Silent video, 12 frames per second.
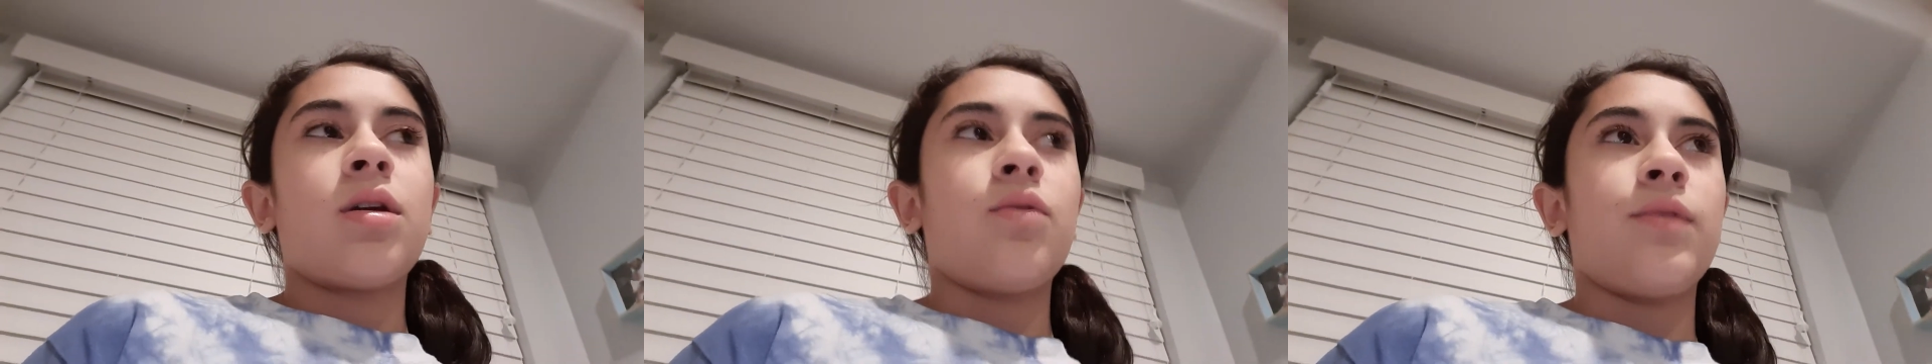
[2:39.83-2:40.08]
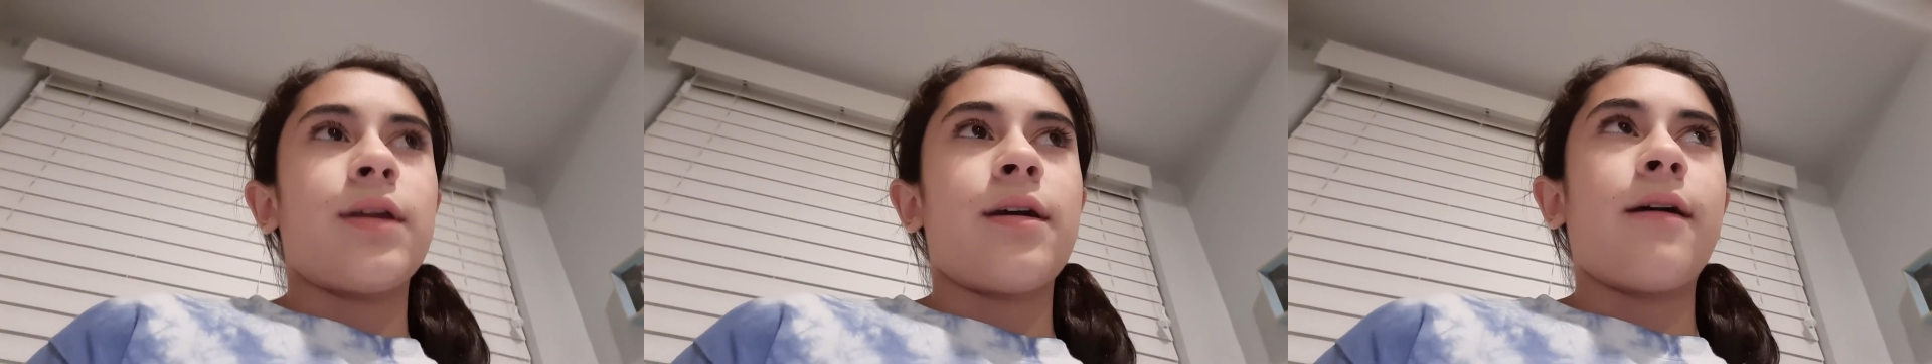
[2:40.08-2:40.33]

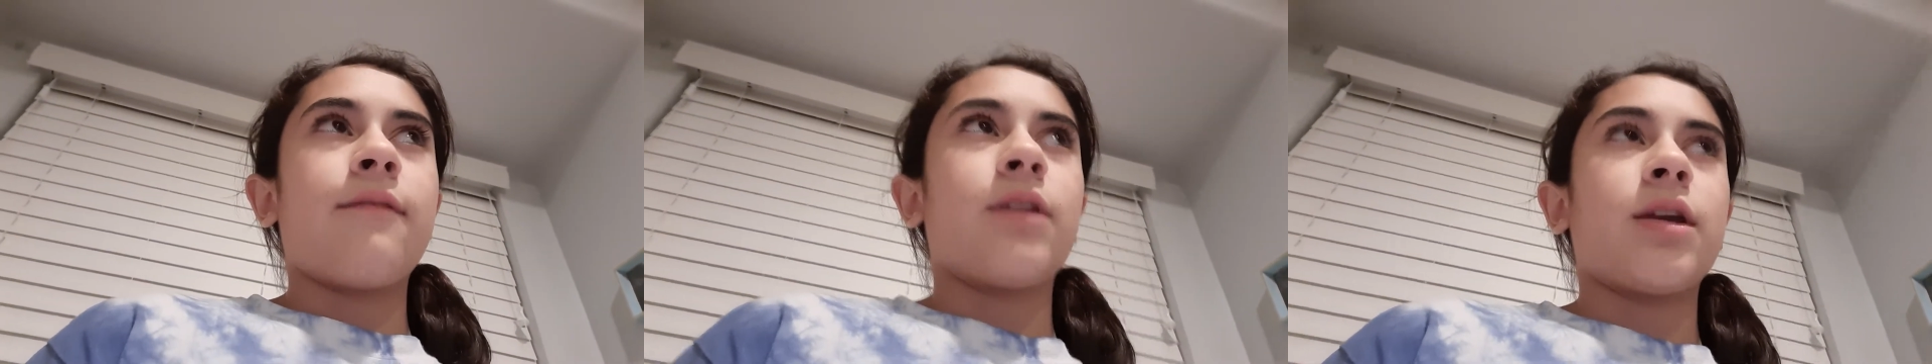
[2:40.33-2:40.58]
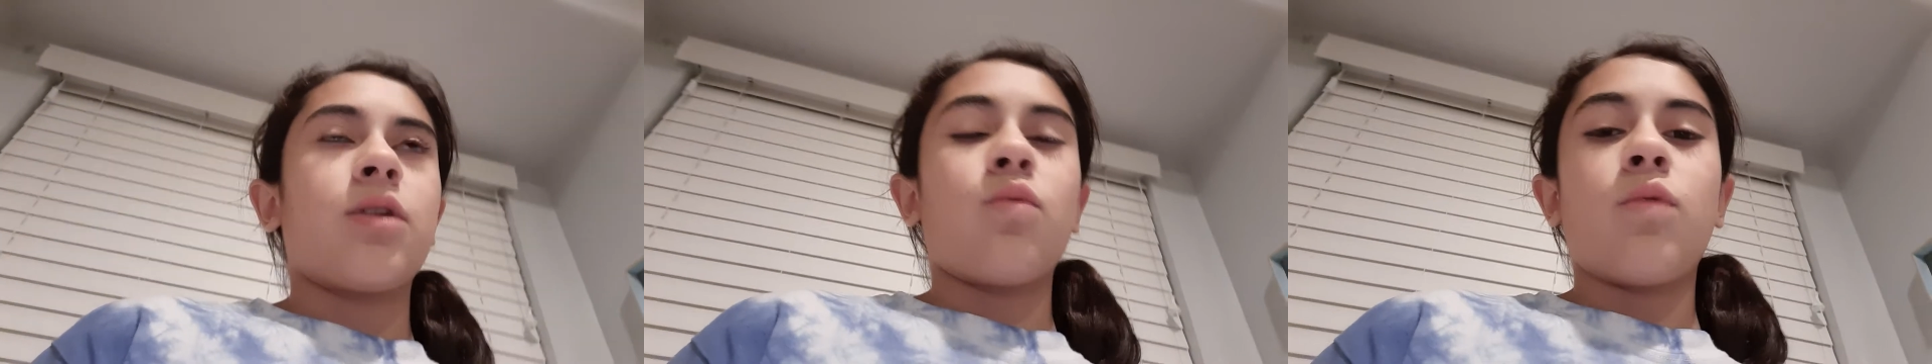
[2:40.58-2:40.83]
Only have
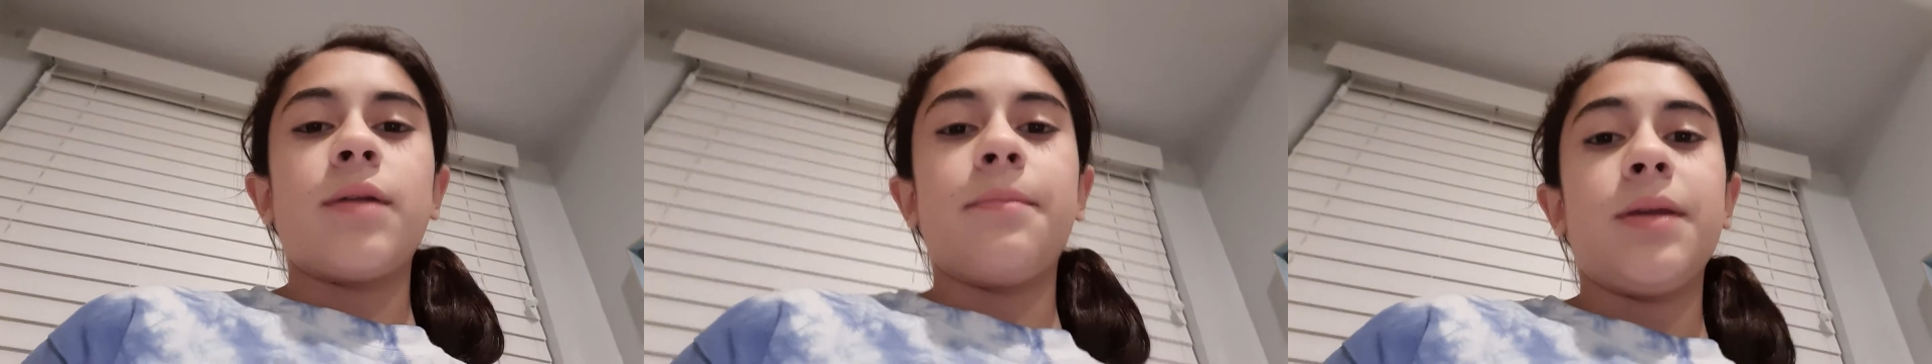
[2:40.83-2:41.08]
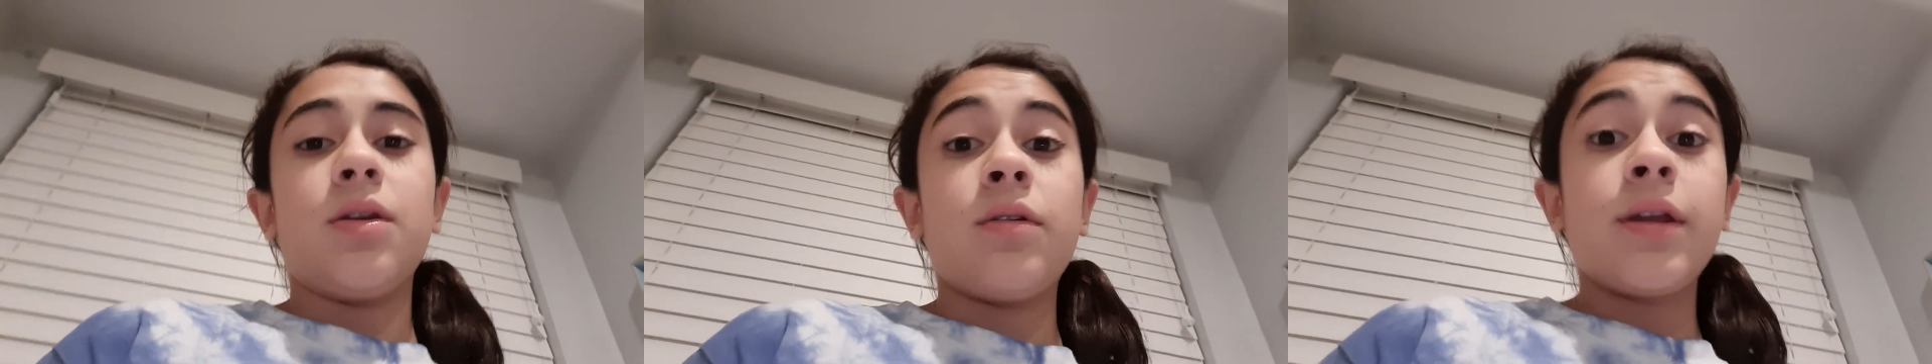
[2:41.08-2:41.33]
one
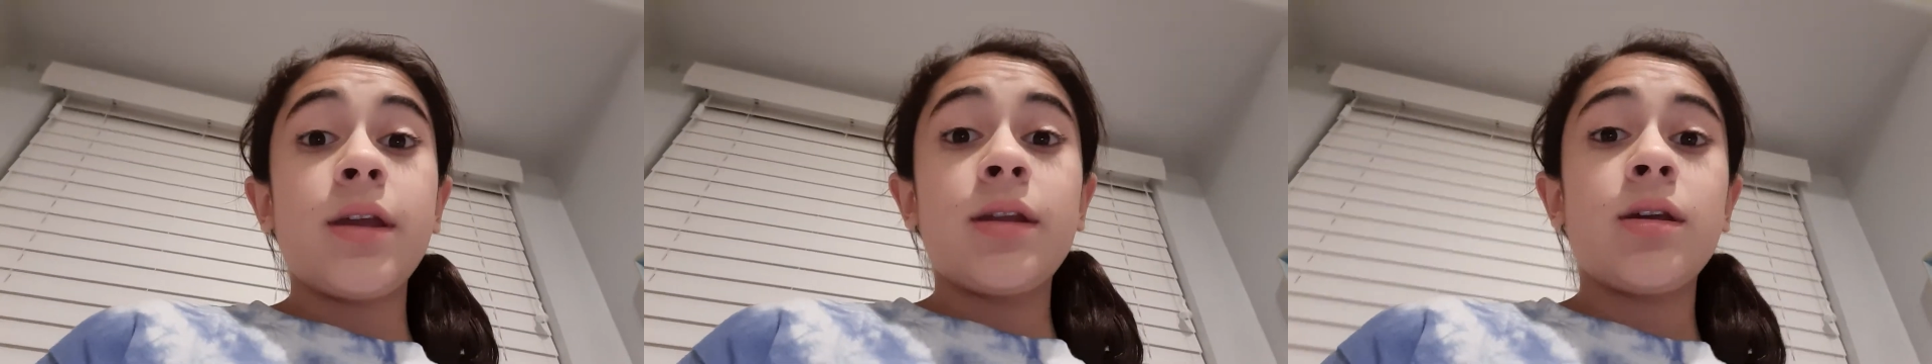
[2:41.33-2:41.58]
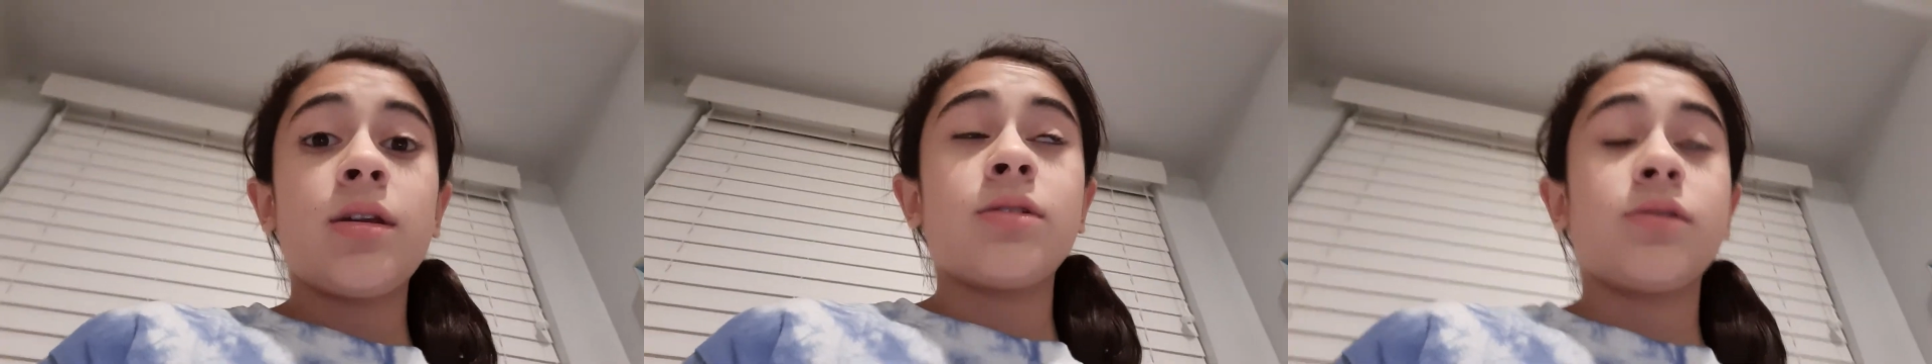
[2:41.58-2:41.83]
period
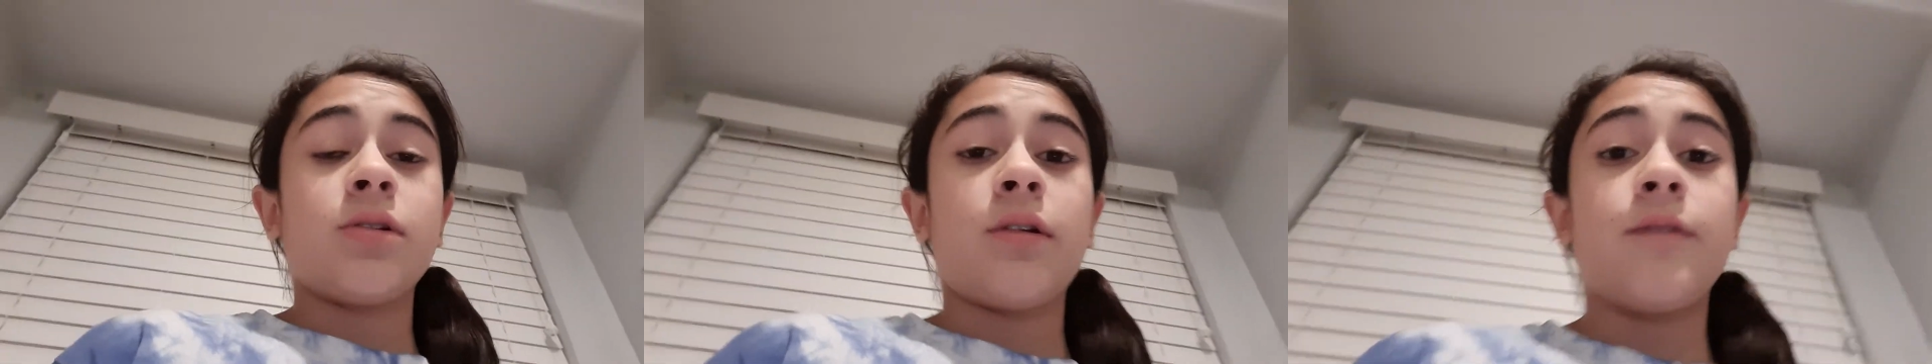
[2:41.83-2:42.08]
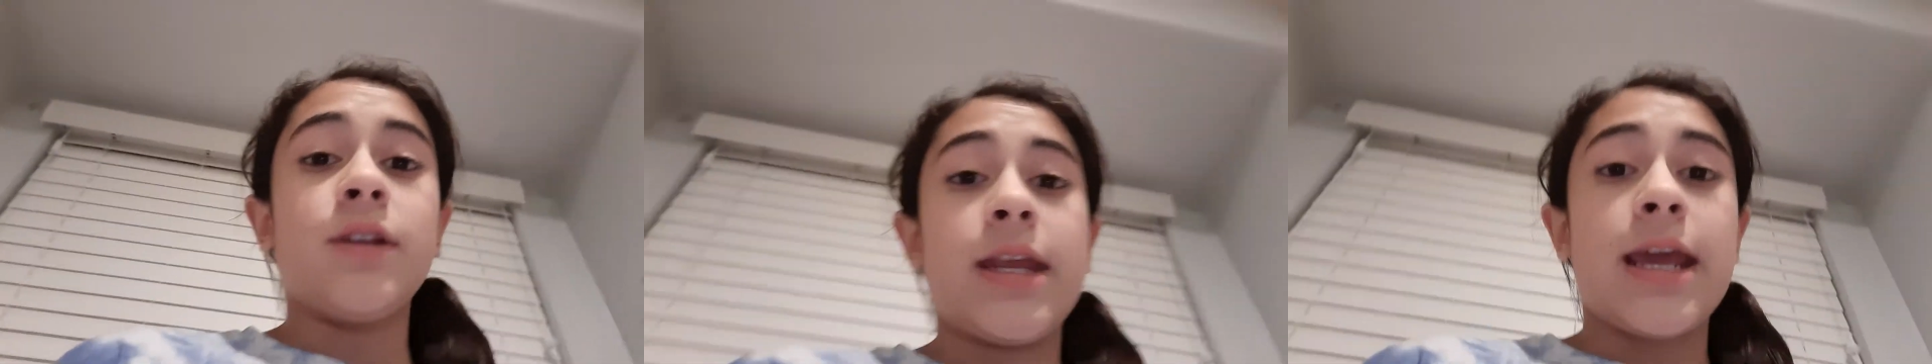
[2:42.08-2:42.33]

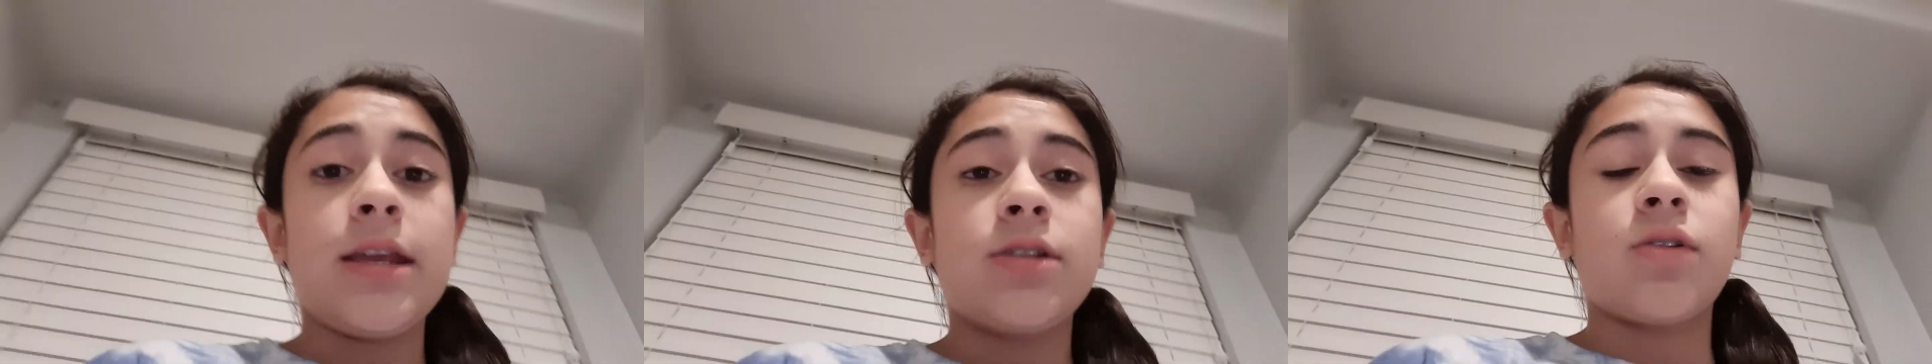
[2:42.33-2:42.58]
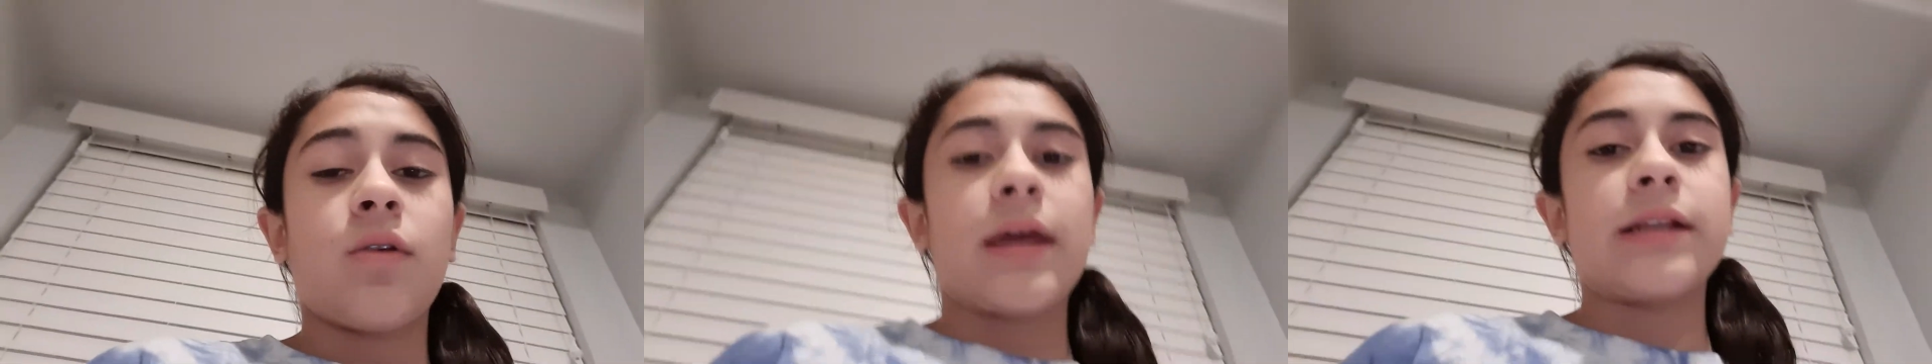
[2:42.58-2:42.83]
of the day,
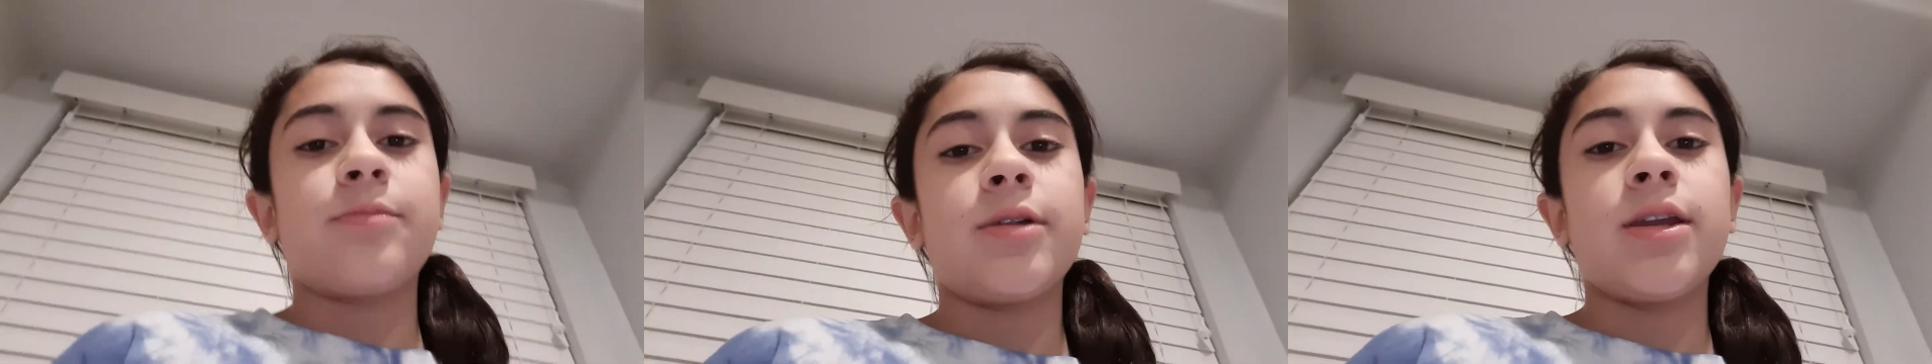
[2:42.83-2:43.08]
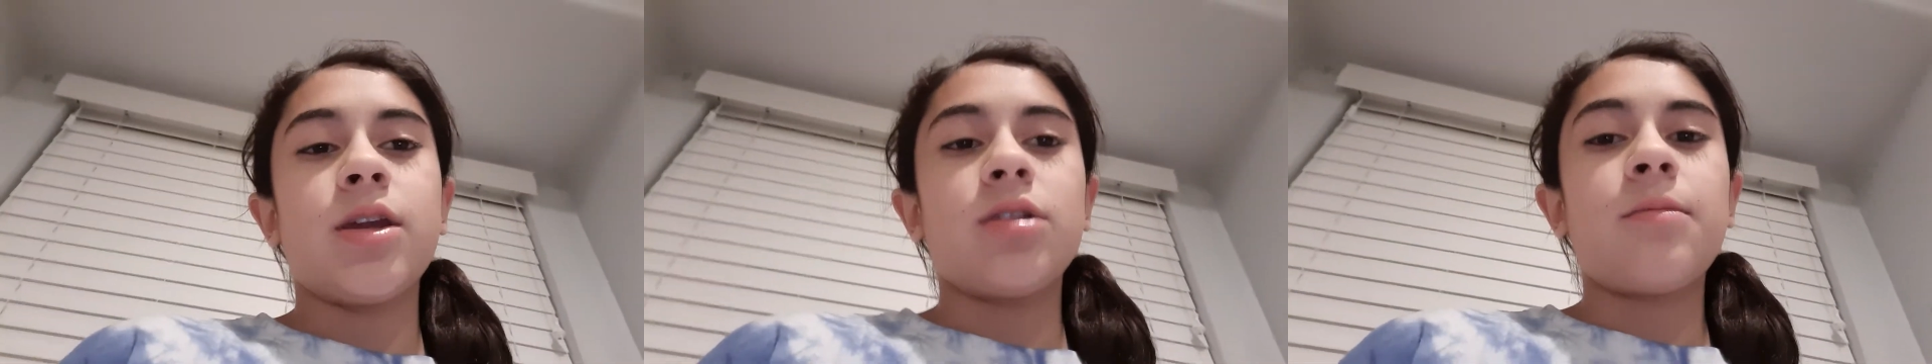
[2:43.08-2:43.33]
so that's
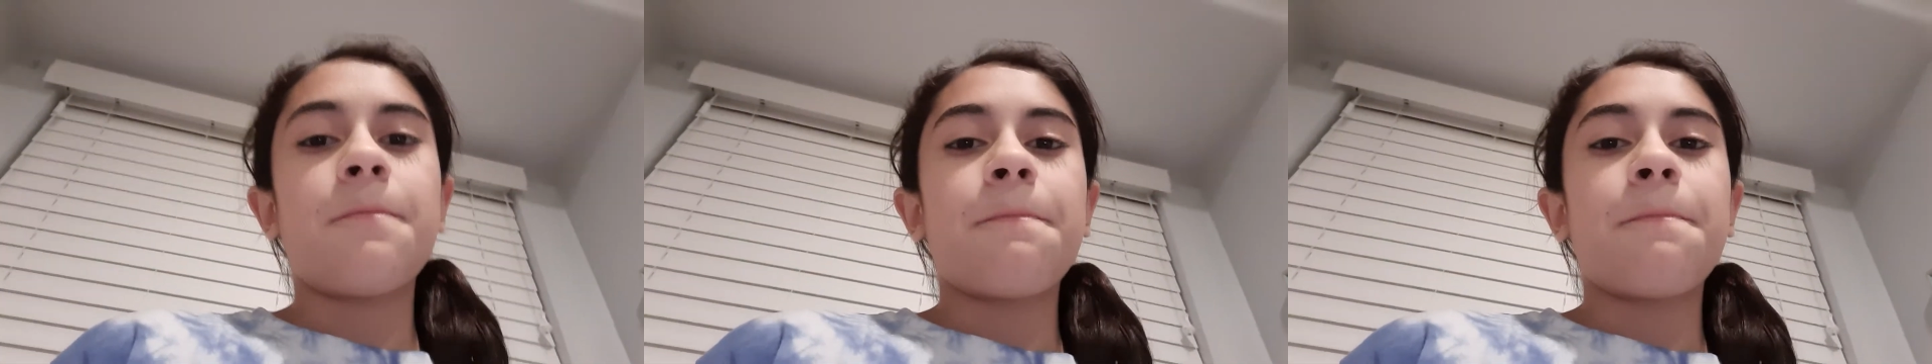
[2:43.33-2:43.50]
pretty good.